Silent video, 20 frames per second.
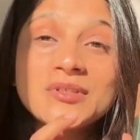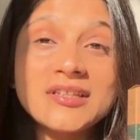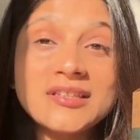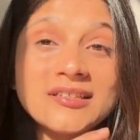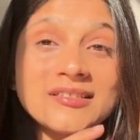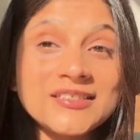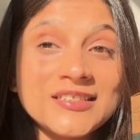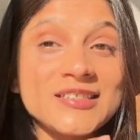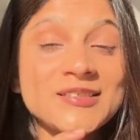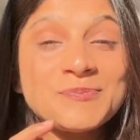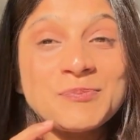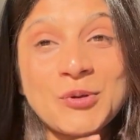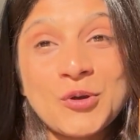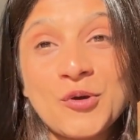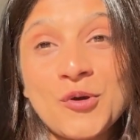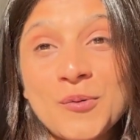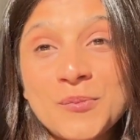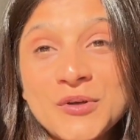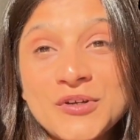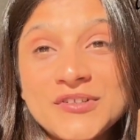that this is
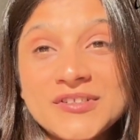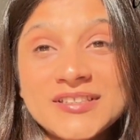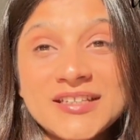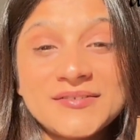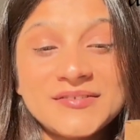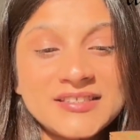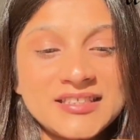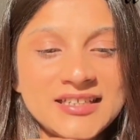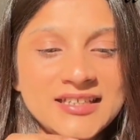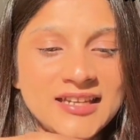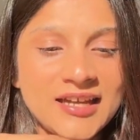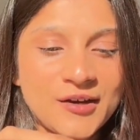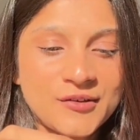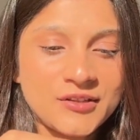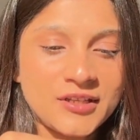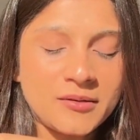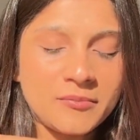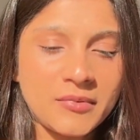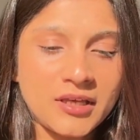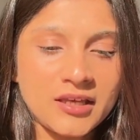pure because I've seen how
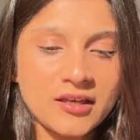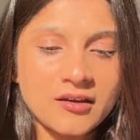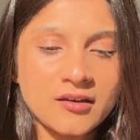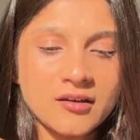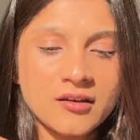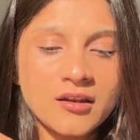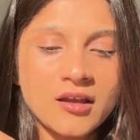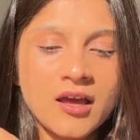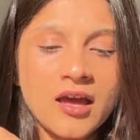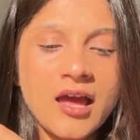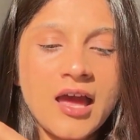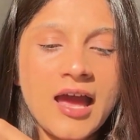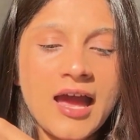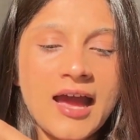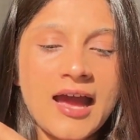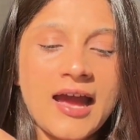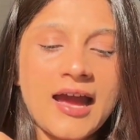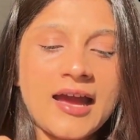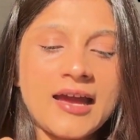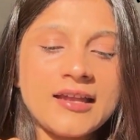they make it,
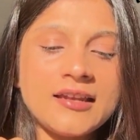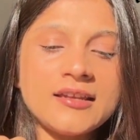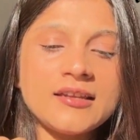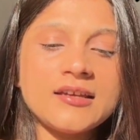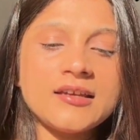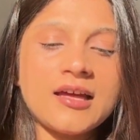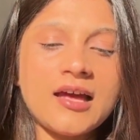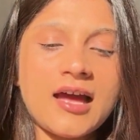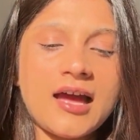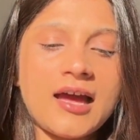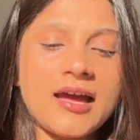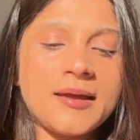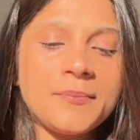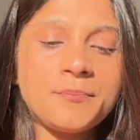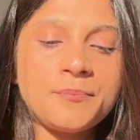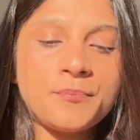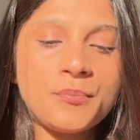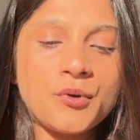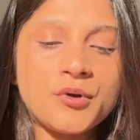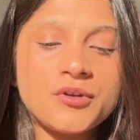and I
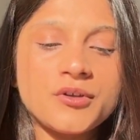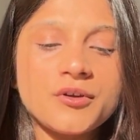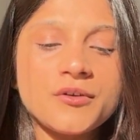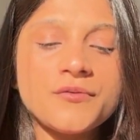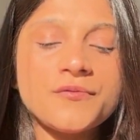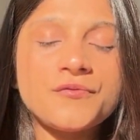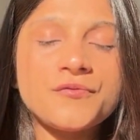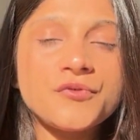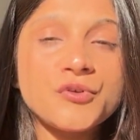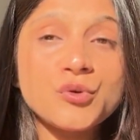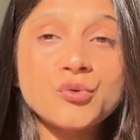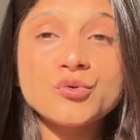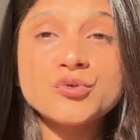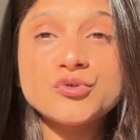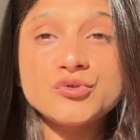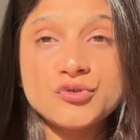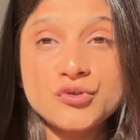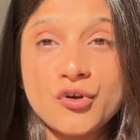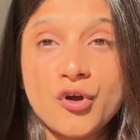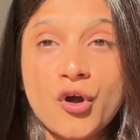put a few
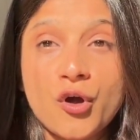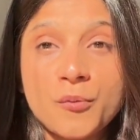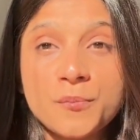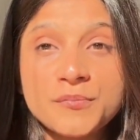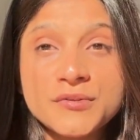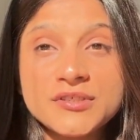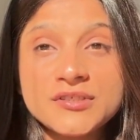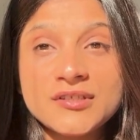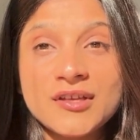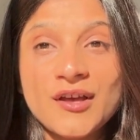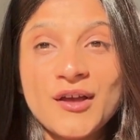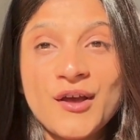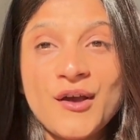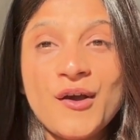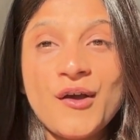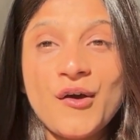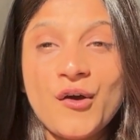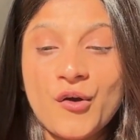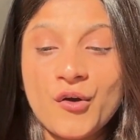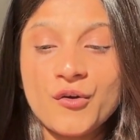drops
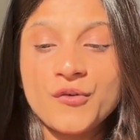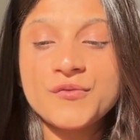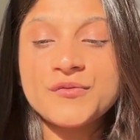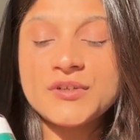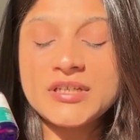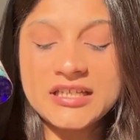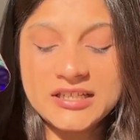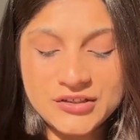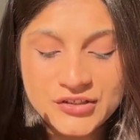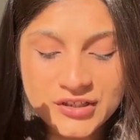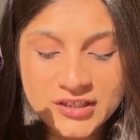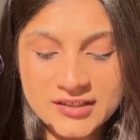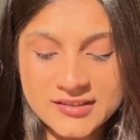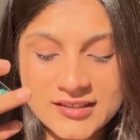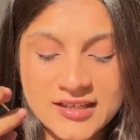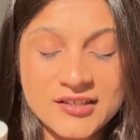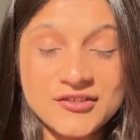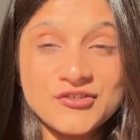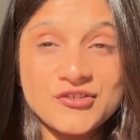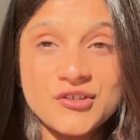of tea tree
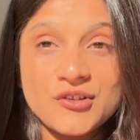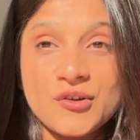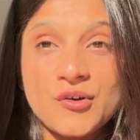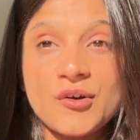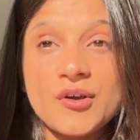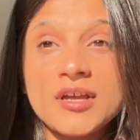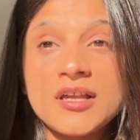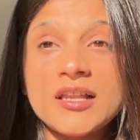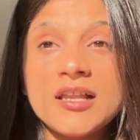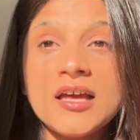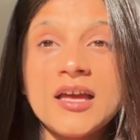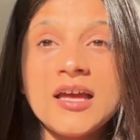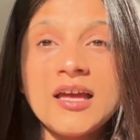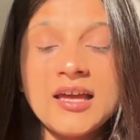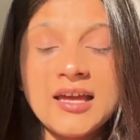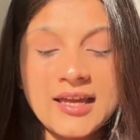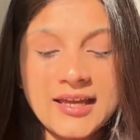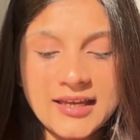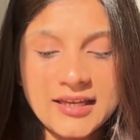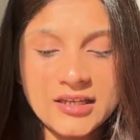essential oil
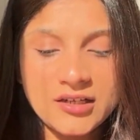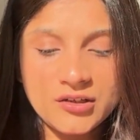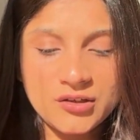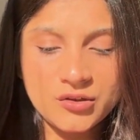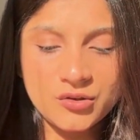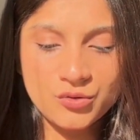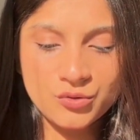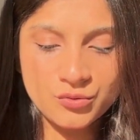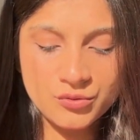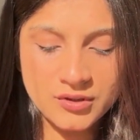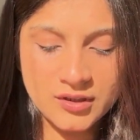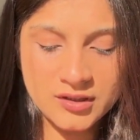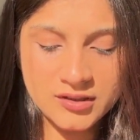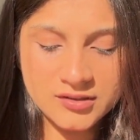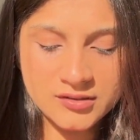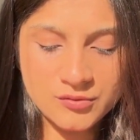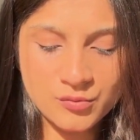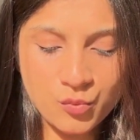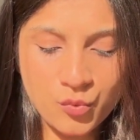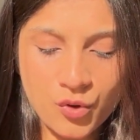into this
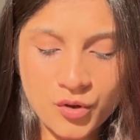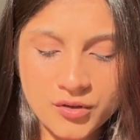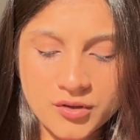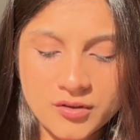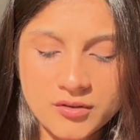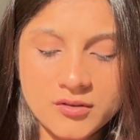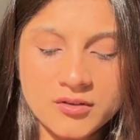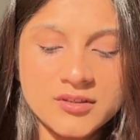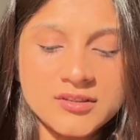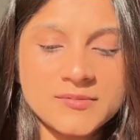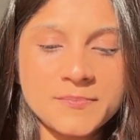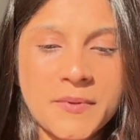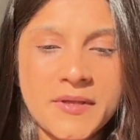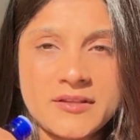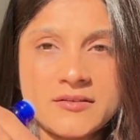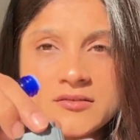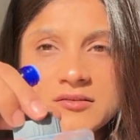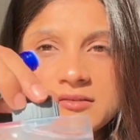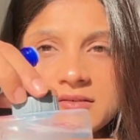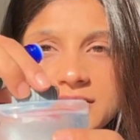water
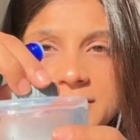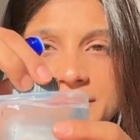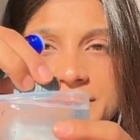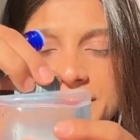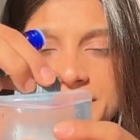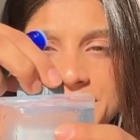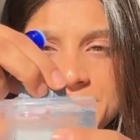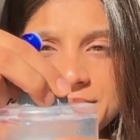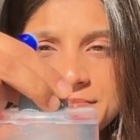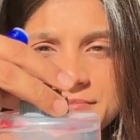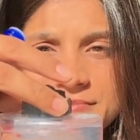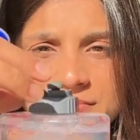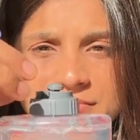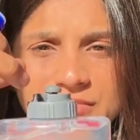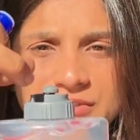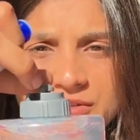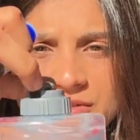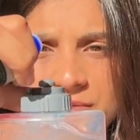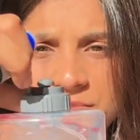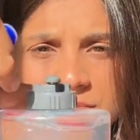dispenser.
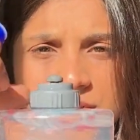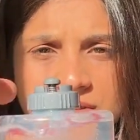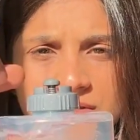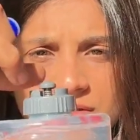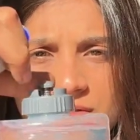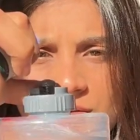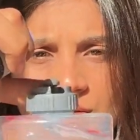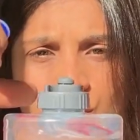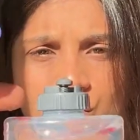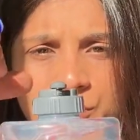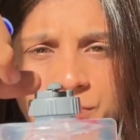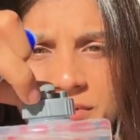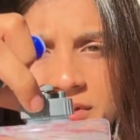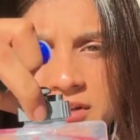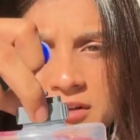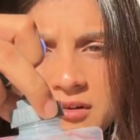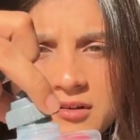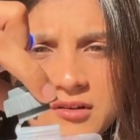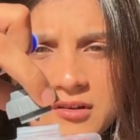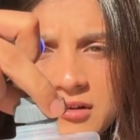So I'm just going to open
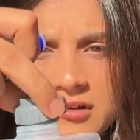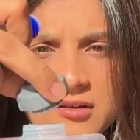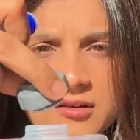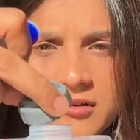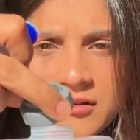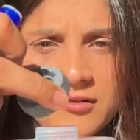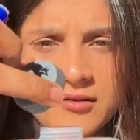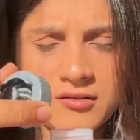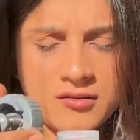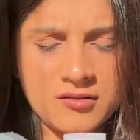it a little,